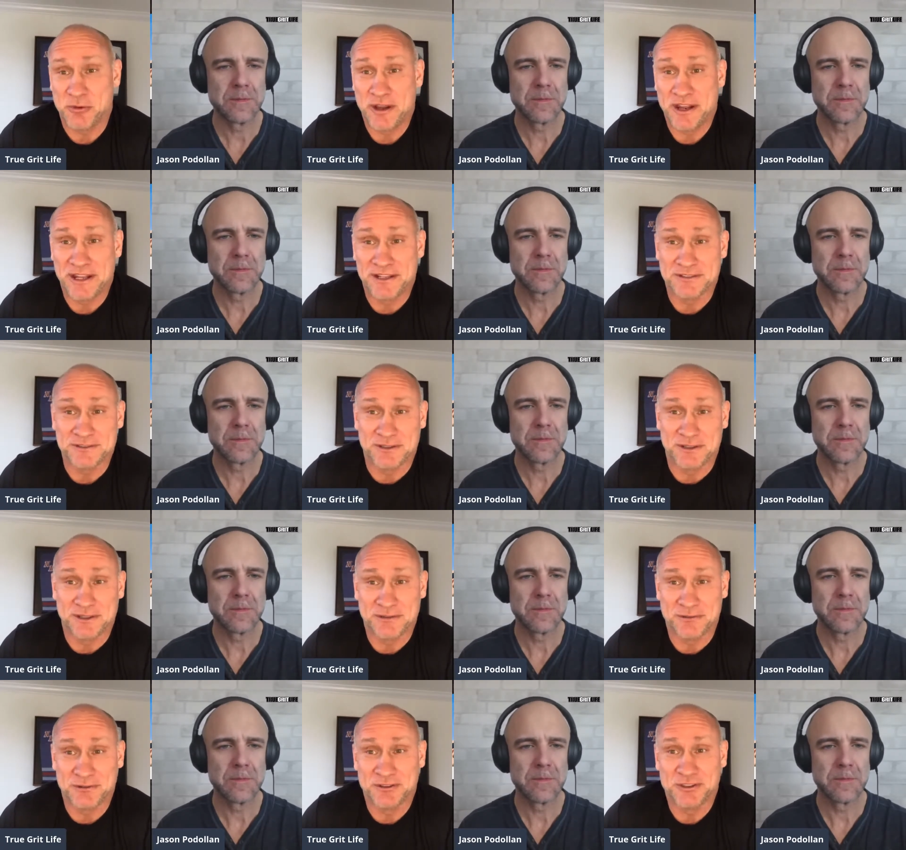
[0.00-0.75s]
Speaker 1: way. It's,
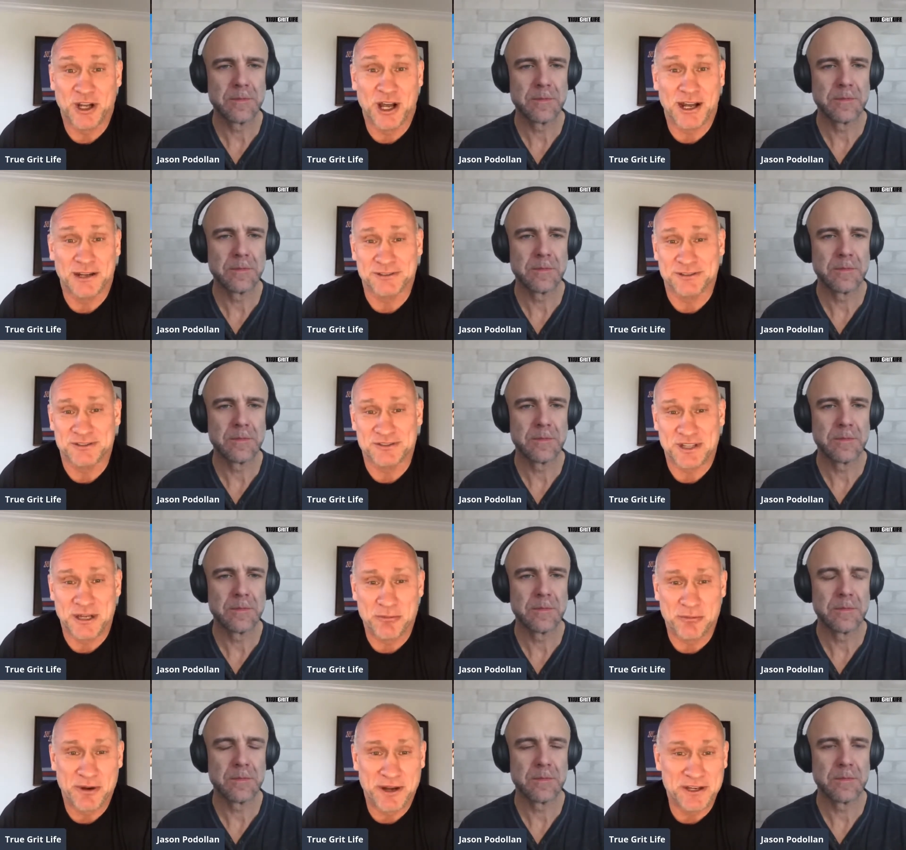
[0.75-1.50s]
talk the
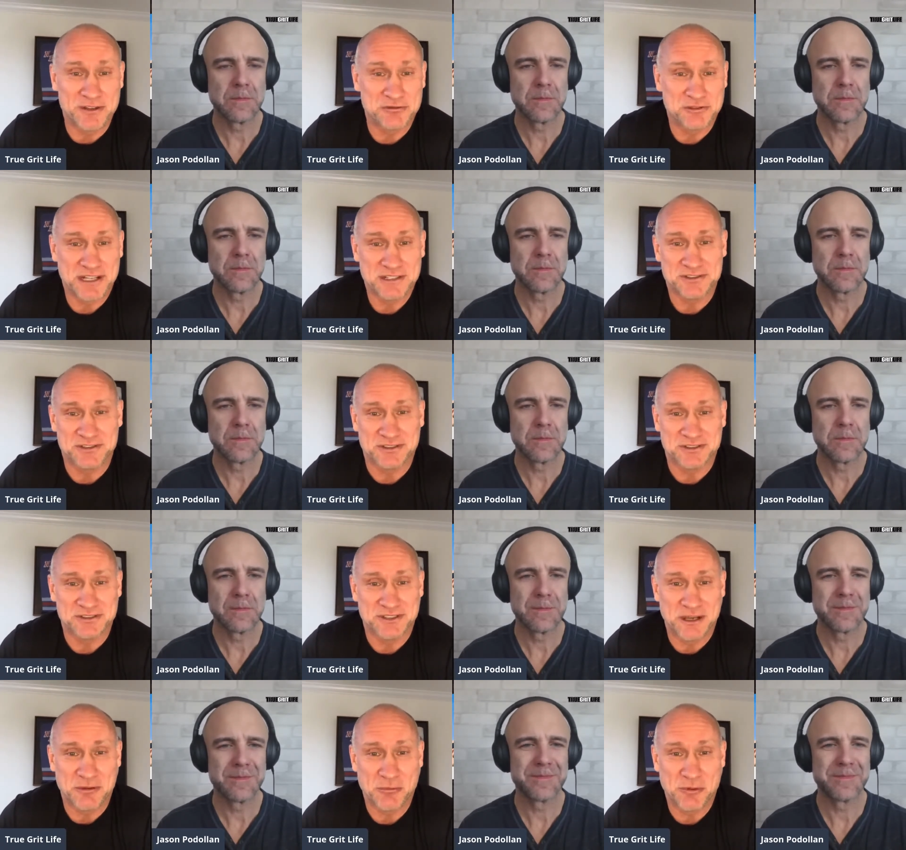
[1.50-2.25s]
same way, dress the
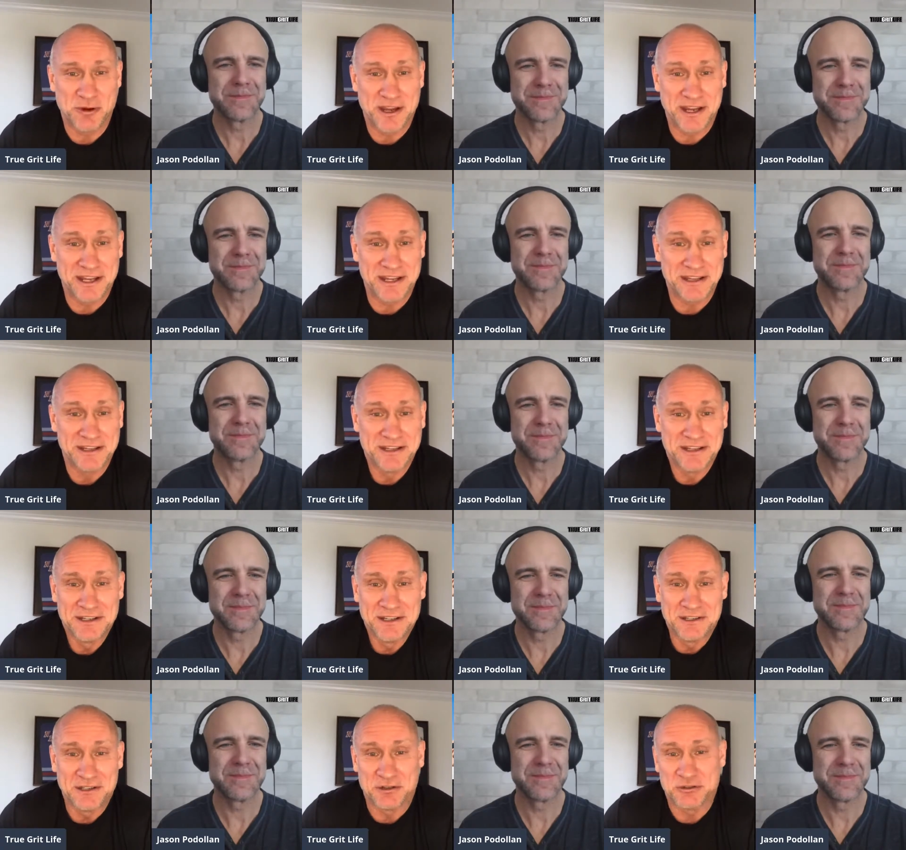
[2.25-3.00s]
same way,
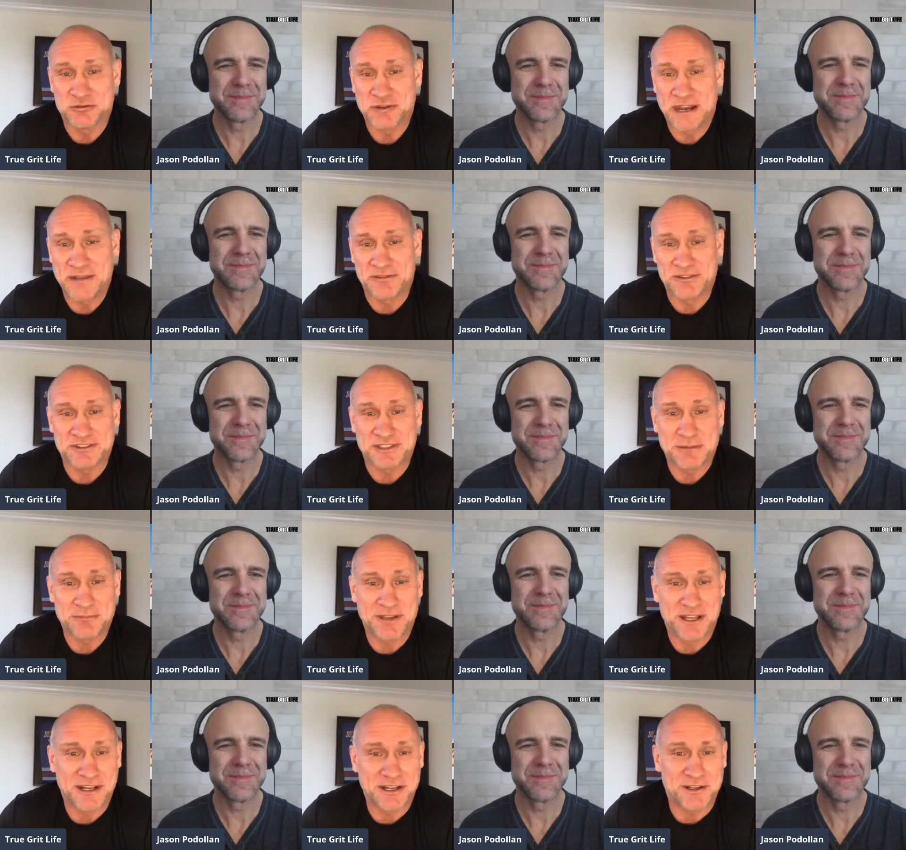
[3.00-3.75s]
you know, drive the
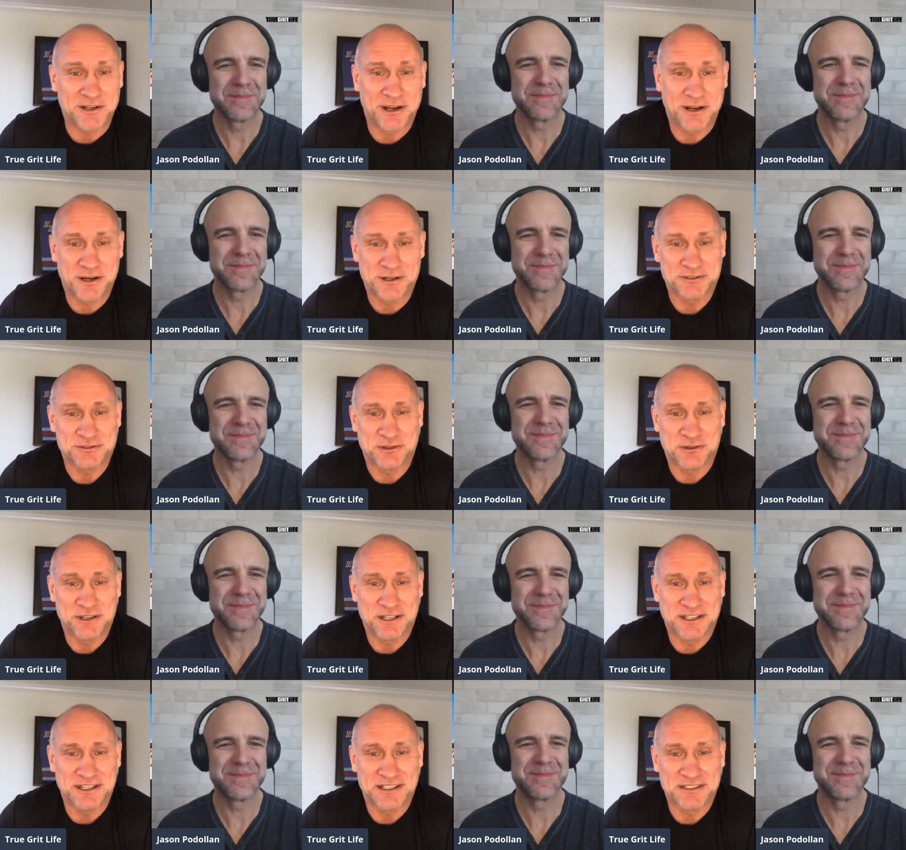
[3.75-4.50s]
same kind of cars, all
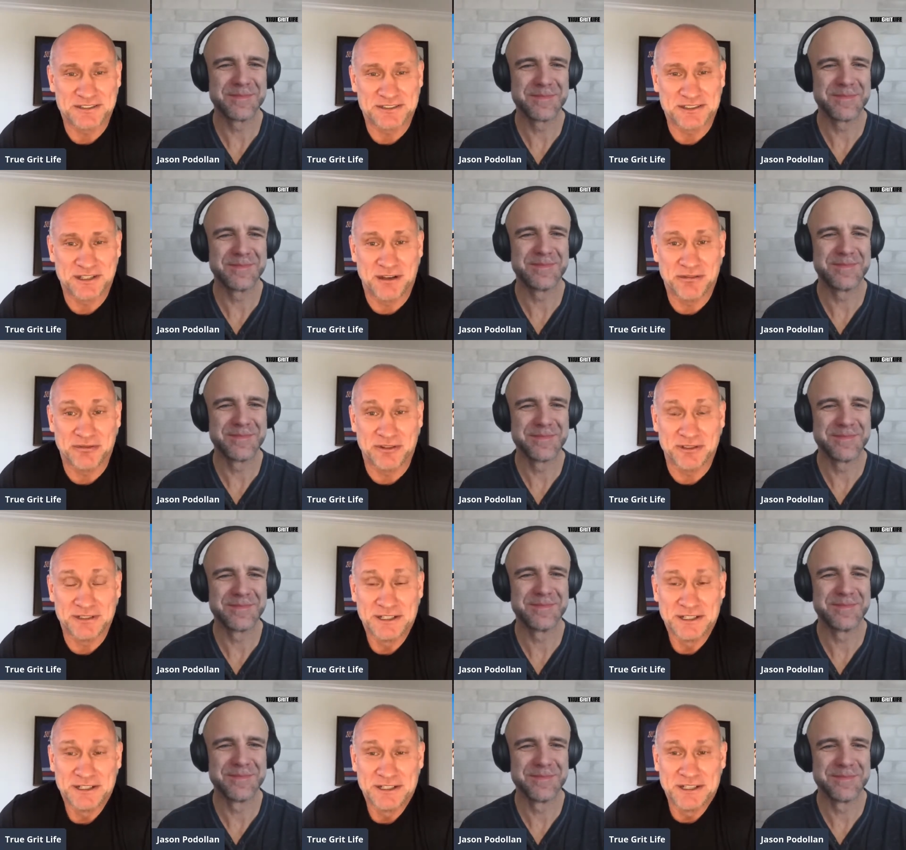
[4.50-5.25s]
that kind of stuff.
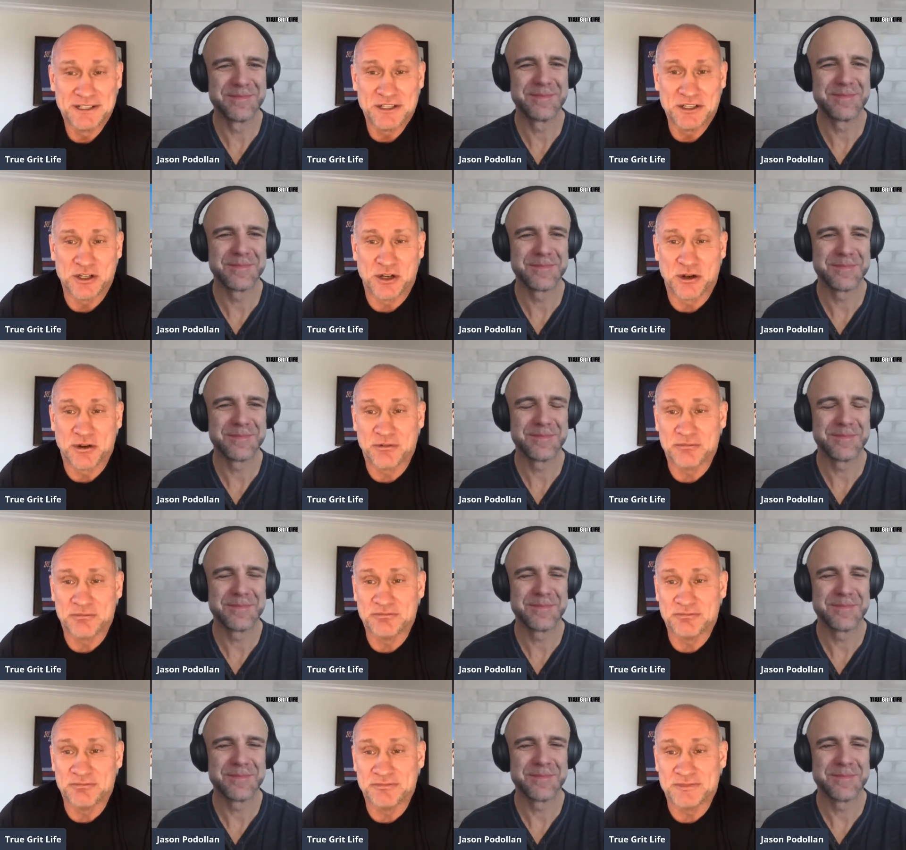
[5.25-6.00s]
And you
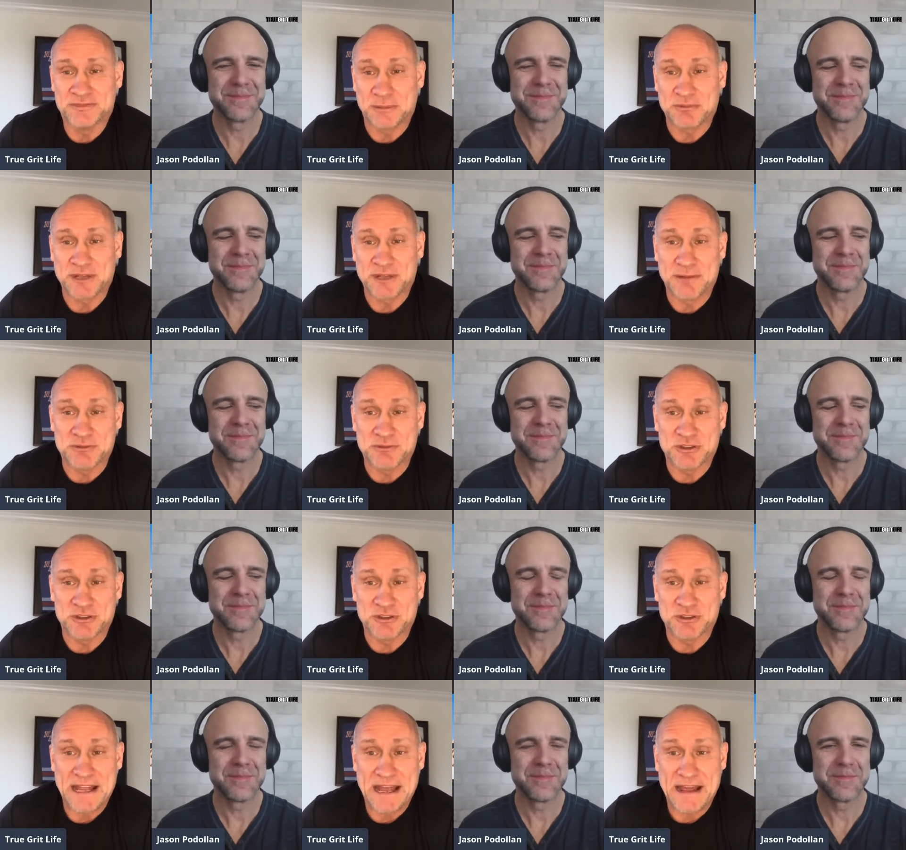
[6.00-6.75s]
know, sometimes
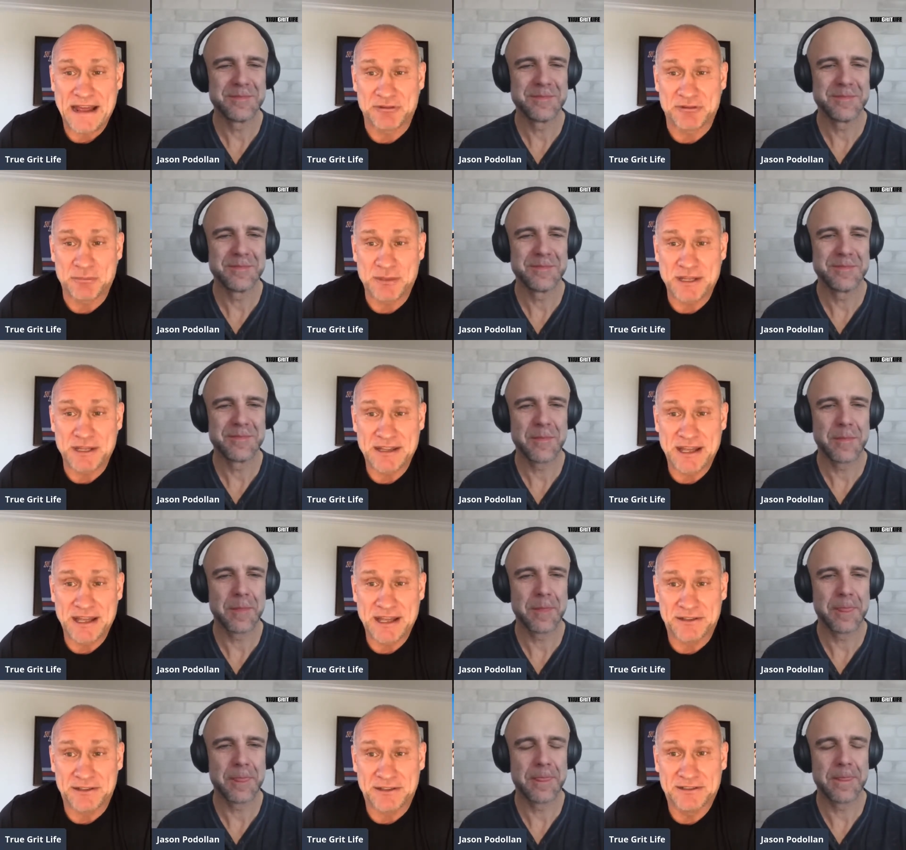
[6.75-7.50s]
you're going to have to be
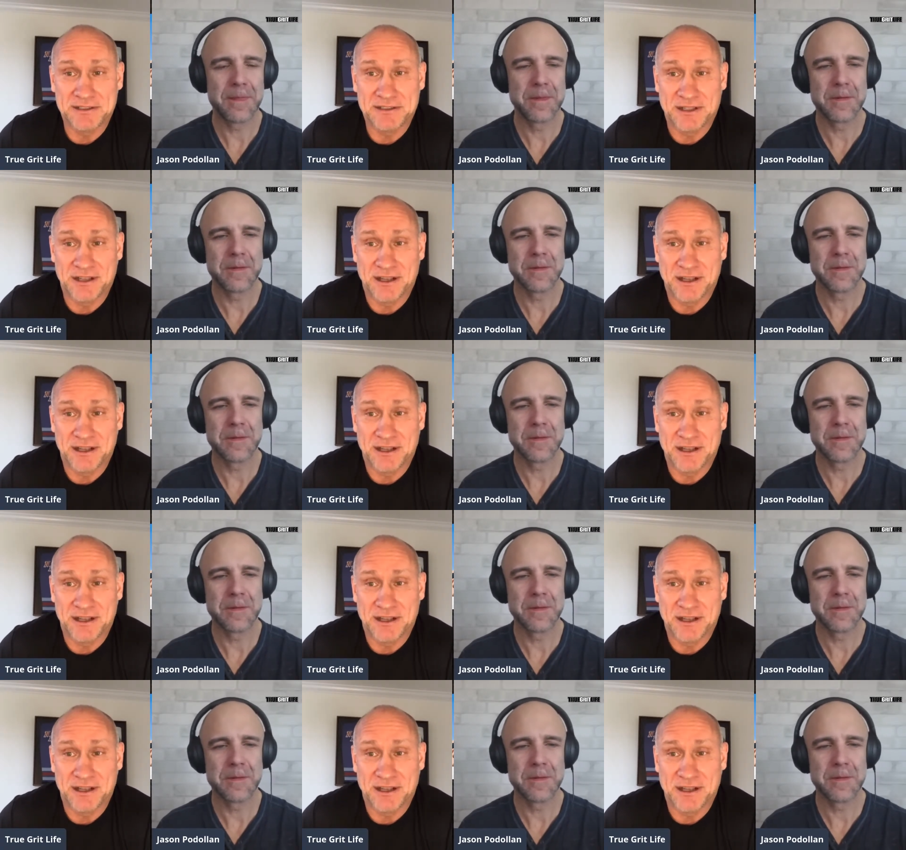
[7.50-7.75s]
that